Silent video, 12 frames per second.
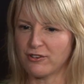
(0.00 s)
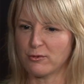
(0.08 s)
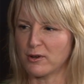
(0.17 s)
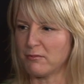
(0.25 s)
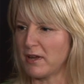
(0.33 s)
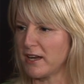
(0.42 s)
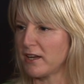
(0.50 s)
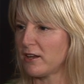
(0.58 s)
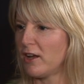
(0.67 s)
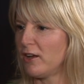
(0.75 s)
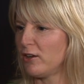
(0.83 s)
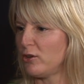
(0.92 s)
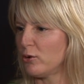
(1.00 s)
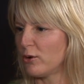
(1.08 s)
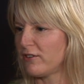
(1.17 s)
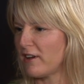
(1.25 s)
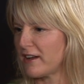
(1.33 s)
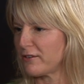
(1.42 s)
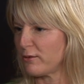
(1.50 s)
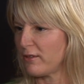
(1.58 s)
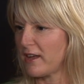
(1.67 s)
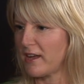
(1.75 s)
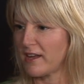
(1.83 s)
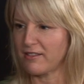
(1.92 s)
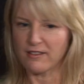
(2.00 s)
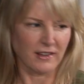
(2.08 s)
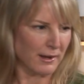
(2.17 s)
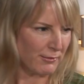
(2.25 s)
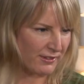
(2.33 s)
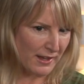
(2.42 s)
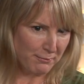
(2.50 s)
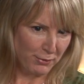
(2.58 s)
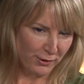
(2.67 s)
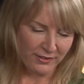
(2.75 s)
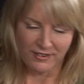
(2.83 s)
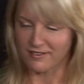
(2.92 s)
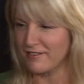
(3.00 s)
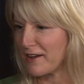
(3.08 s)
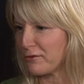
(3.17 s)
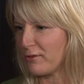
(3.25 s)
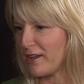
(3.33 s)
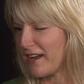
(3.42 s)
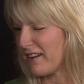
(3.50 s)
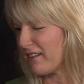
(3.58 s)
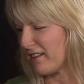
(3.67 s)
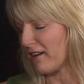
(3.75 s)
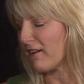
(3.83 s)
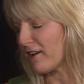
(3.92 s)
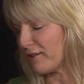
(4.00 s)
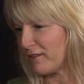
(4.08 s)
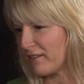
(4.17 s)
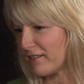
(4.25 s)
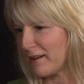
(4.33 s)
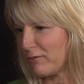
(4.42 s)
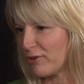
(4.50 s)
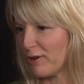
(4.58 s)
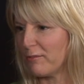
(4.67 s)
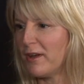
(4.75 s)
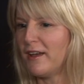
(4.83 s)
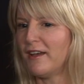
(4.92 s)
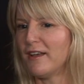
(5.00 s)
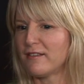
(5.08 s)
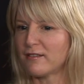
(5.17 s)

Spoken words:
We just want to make your title there the same as that person's title there, because they kind of do the same job.